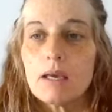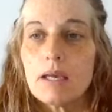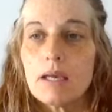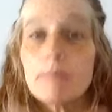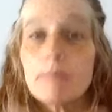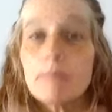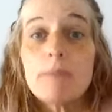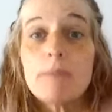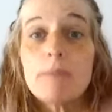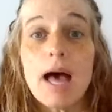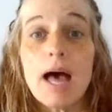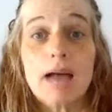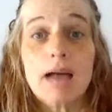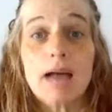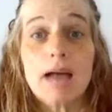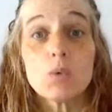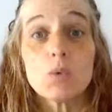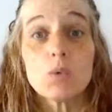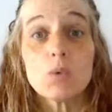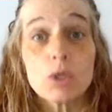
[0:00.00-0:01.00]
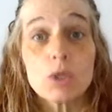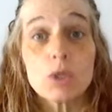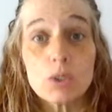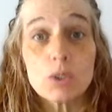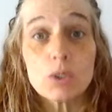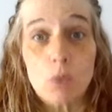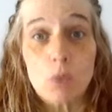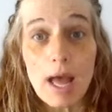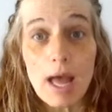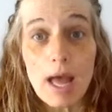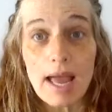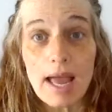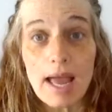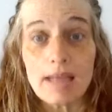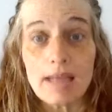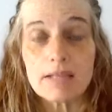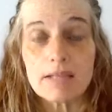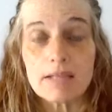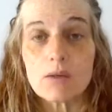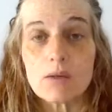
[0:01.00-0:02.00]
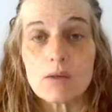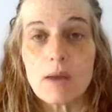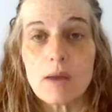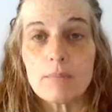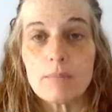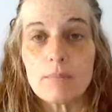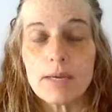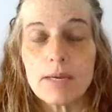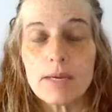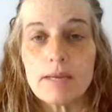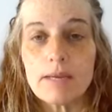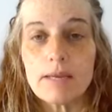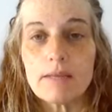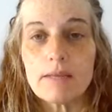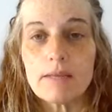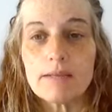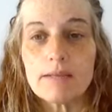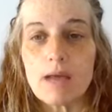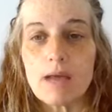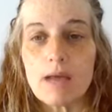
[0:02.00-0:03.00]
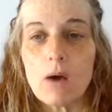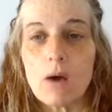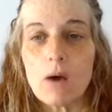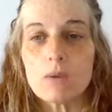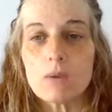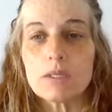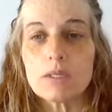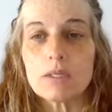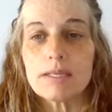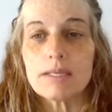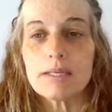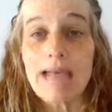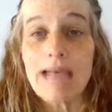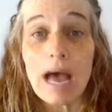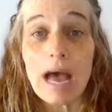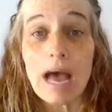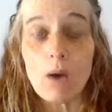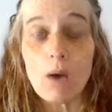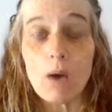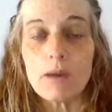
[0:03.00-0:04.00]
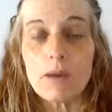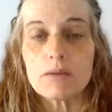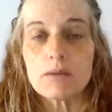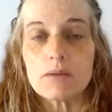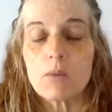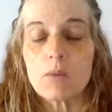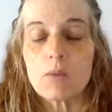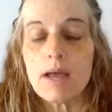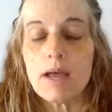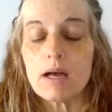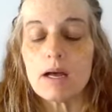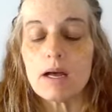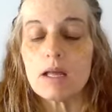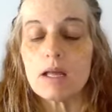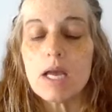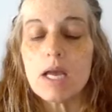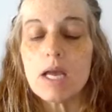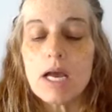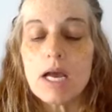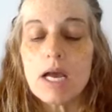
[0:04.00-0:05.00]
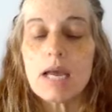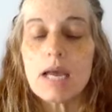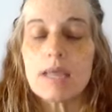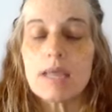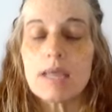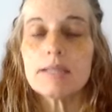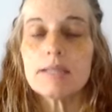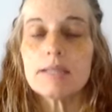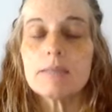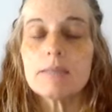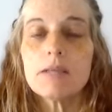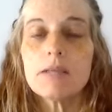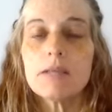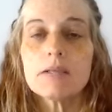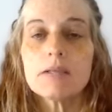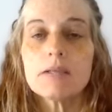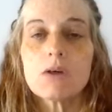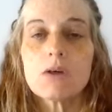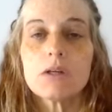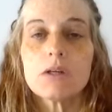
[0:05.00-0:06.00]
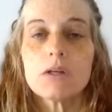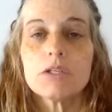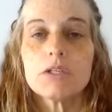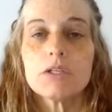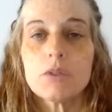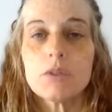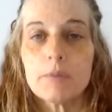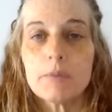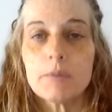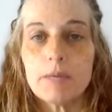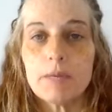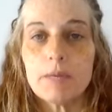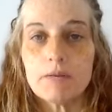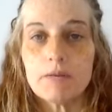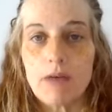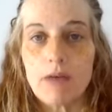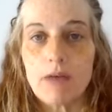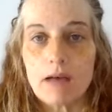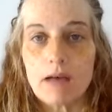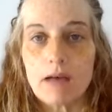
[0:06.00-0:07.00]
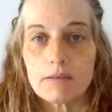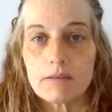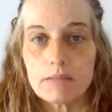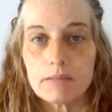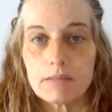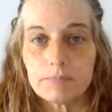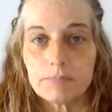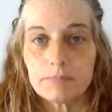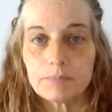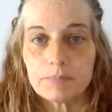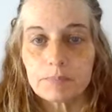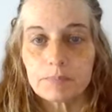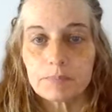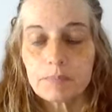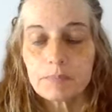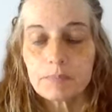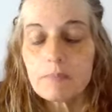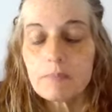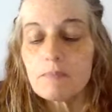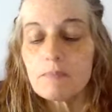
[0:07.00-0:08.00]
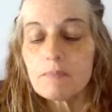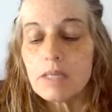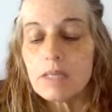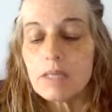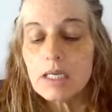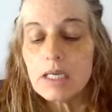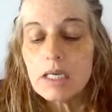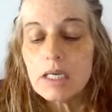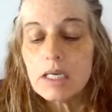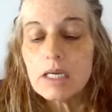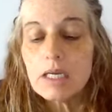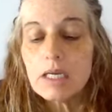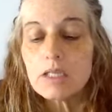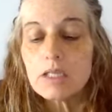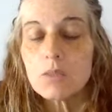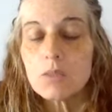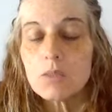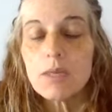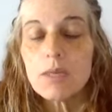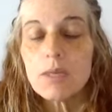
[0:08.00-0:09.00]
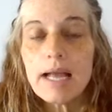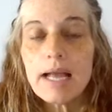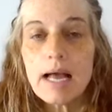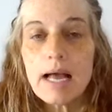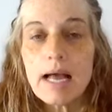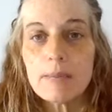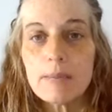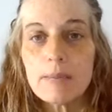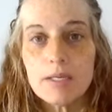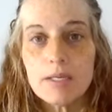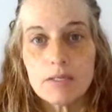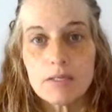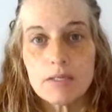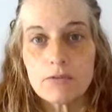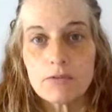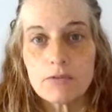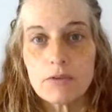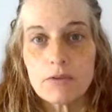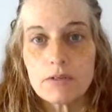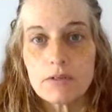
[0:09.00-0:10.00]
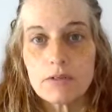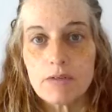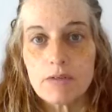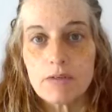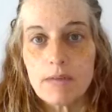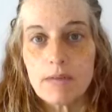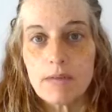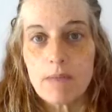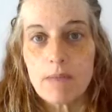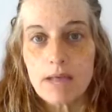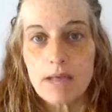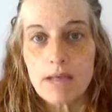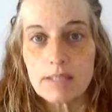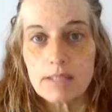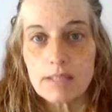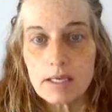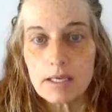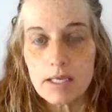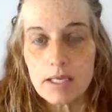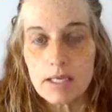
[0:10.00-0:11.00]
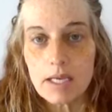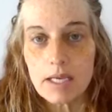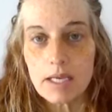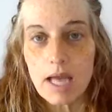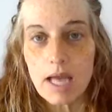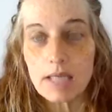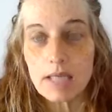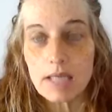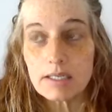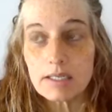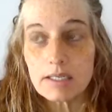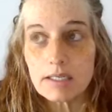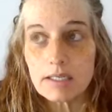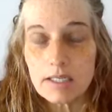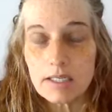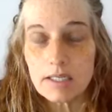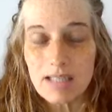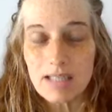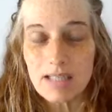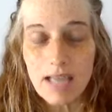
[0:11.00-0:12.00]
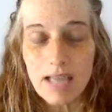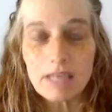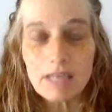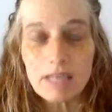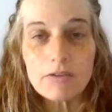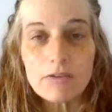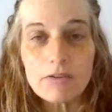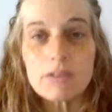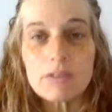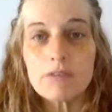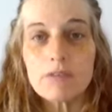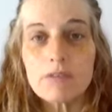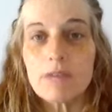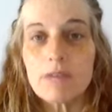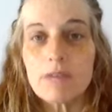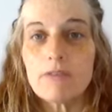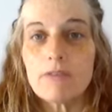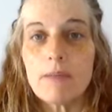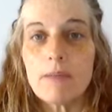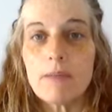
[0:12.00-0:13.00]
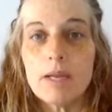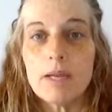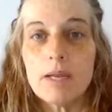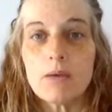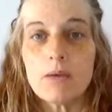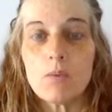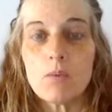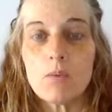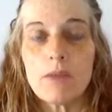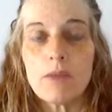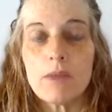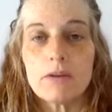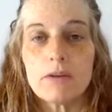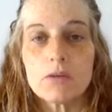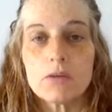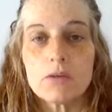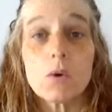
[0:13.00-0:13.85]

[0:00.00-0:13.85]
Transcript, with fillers: impact worldwide, and so I'm bringing this out now as well, uh, is something that's called a dopamine fast. So what happens for the divine masculine and slightly for the divine feminine when there's